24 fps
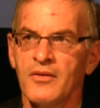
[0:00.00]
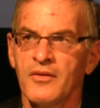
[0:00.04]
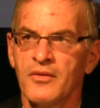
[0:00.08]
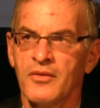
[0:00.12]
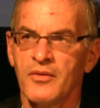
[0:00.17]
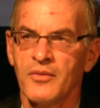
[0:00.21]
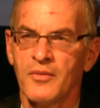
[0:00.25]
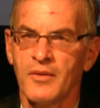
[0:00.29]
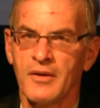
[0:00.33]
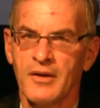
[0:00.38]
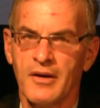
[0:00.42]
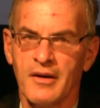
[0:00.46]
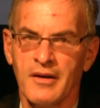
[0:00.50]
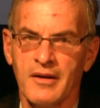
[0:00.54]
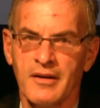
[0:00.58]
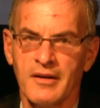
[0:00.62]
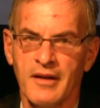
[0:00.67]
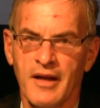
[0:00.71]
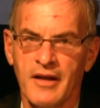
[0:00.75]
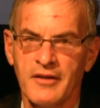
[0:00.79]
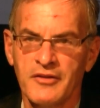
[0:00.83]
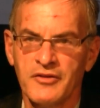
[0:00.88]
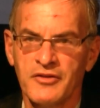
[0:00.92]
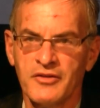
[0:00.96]
to what are
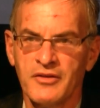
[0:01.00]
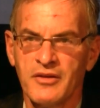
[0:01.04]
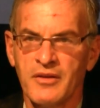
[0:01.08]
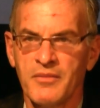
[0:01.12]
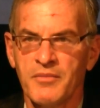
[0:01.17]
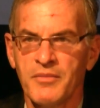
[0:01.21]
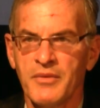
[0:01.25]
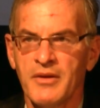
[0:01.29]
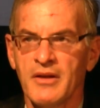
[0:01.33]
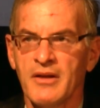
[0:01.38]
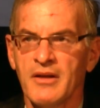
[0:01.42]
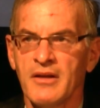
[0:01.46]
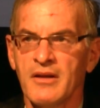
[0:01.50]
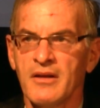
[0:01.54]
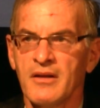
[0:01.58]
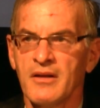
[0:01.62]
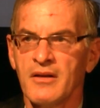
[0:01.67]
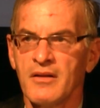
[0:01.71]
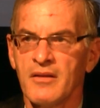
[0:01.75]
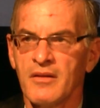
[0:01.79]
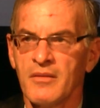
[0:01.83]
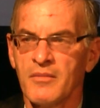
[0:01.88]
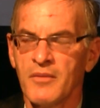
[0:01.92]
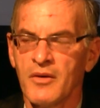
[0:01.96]
alleged to
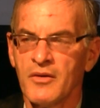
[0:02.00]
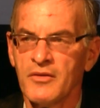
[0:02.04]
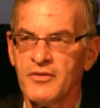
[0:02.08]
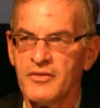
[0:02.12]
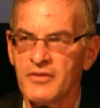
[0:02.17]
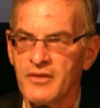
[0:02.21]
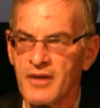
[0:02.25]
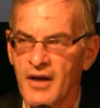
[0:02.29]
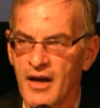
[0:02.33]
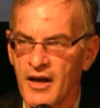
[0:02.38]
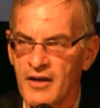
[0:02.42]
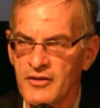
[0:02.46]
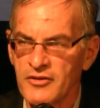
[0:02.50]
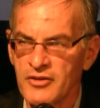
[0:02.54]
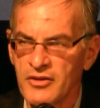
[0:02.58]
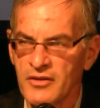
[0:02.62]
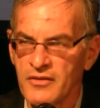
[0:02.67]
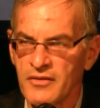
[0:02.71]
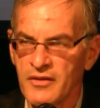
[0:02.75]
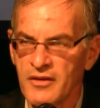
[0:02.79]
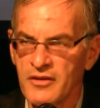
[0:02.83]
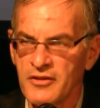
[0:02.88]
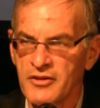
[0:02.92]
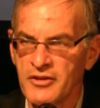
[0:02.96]
be the most
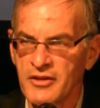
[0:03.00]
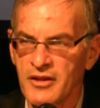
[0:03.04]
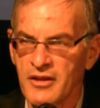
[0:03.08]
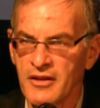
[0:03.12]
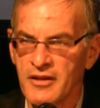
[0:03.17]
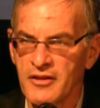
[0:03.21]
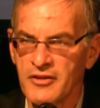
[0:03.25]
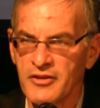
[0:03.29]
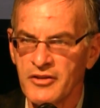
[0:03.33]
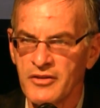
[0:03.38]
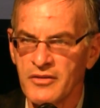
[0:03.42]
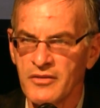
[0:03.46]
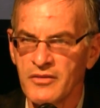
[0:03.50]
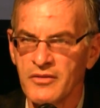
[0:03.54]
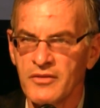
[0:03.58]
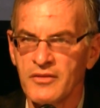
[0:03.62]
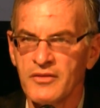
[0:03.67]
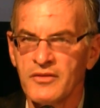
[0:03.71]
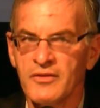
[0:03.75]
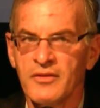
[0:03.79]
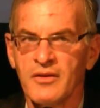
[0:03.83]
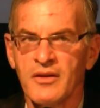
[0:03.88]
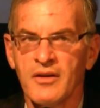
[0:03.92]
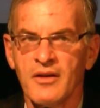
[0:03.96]
controversial
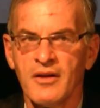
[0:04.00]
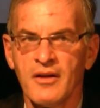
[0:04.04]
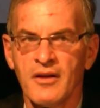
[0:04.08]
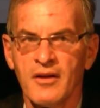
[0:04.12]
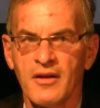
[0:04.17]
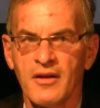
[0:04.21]
issues: